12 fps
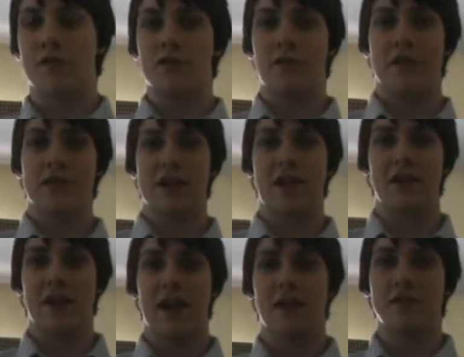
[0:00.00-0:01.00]
those first-hand
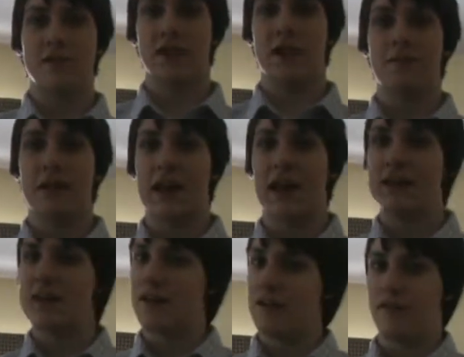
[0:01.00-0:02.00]
accounts it gave me an
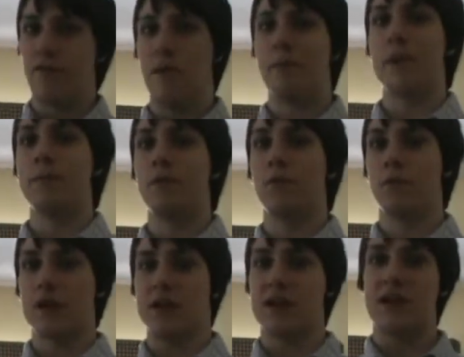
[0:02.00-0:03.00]
idea of what people
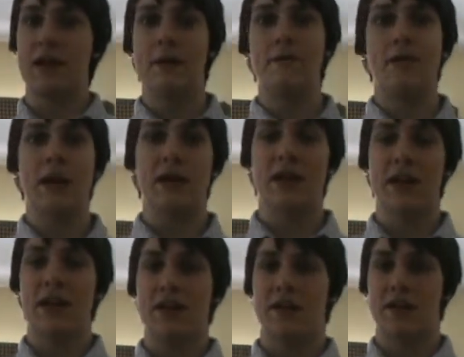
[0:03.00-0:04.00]
were thinking when they did
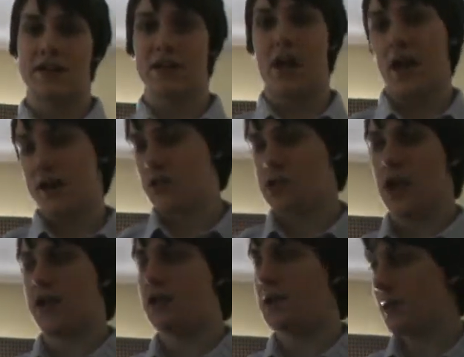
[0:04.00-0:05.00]
it, and it's kind of
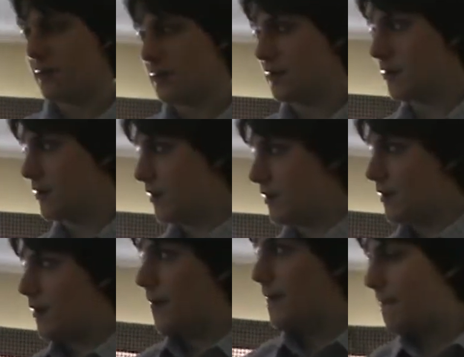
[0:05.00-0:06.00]
shocking.
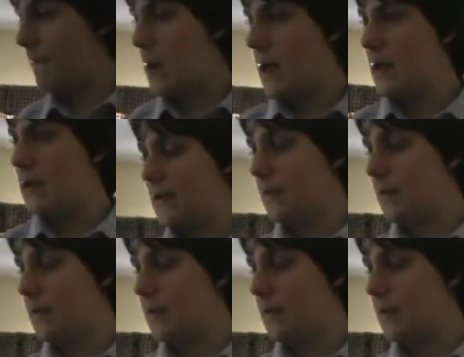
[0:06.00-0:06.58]
But